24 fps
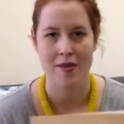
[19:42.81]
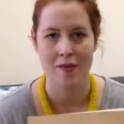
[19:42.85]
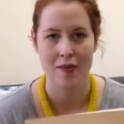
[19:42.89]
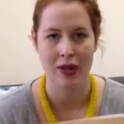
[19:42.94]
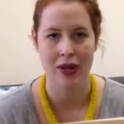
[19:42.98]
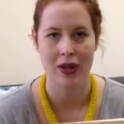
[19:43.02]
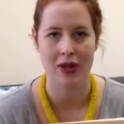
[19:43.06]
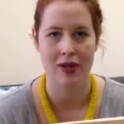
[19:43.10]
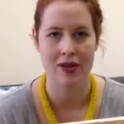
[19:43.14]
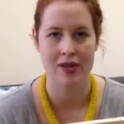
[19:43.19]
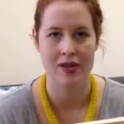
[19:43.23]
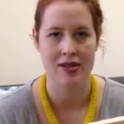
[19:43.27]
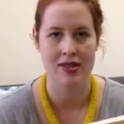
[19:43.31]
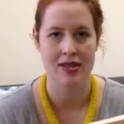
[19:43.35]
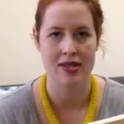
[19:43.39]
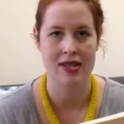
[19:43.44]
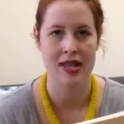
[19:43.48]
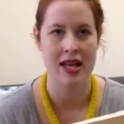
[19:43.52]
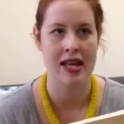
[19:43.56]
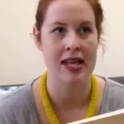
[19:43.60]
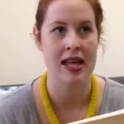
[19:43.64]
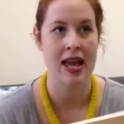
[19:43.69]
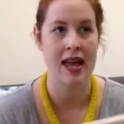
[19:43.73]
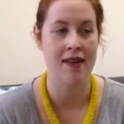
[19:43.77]
because
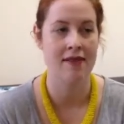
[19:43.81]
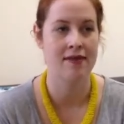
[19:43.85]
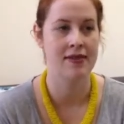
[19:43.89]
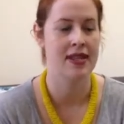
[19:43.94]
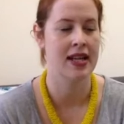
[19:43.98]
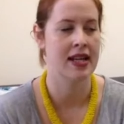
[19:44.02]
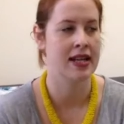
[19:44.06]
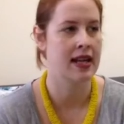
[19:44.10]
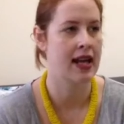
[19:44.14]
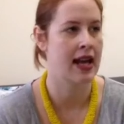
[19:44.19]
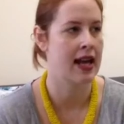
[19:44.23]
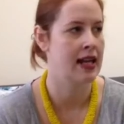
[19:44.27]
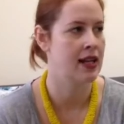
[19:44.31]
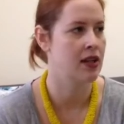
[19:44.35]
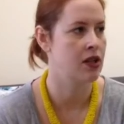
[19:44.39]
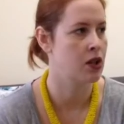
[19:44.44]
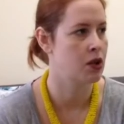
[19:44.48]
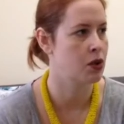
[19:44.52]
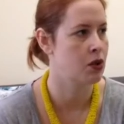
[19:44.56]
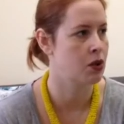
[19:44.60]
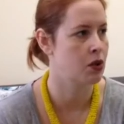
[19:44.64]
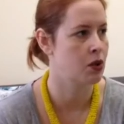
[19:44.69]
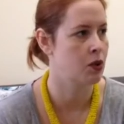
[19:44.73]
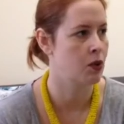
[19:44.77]
they have done a
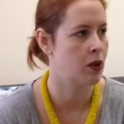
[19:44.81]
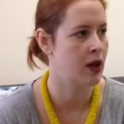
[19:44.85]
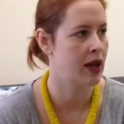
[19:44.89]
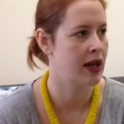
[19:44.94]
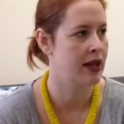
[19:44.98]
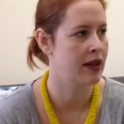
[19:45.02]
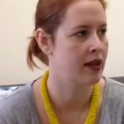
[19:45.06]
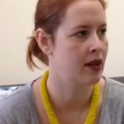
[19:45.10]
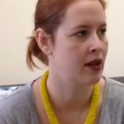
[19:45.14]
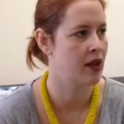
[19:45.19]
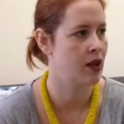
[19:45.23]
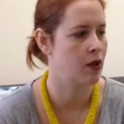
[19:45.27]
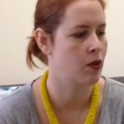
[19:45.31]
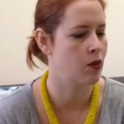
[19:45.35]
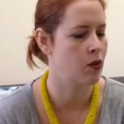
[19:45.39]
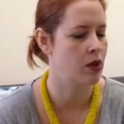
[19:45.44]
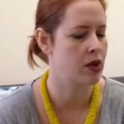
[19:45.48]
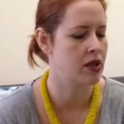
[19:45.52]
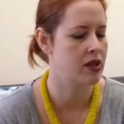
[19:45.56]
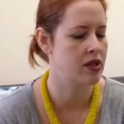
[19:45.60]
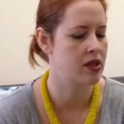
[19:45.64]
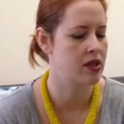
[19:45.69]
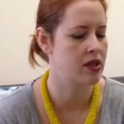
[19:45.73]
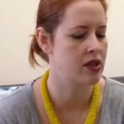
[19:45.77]
newer one
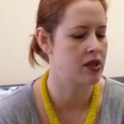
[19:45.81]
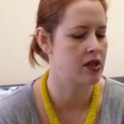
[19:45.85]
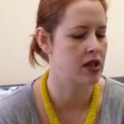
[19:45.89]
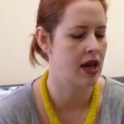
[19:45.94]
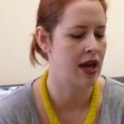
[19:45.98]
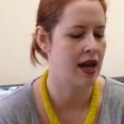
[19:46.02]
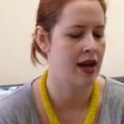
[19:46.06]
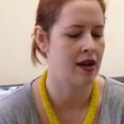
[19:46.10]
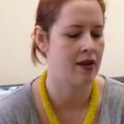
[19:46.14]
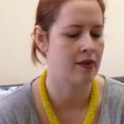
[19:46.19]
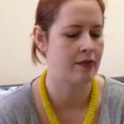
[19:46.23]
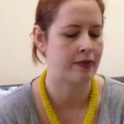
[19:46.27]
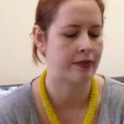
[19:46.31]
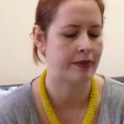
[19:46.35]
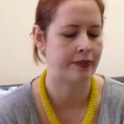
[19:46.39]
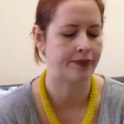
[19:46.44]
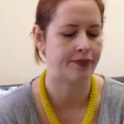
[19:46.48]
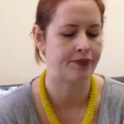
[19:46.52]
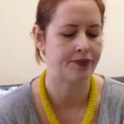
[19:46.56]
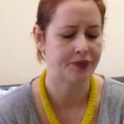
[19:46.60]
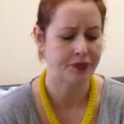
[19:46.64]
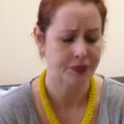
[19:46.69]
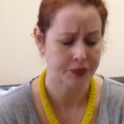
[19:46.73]
which um,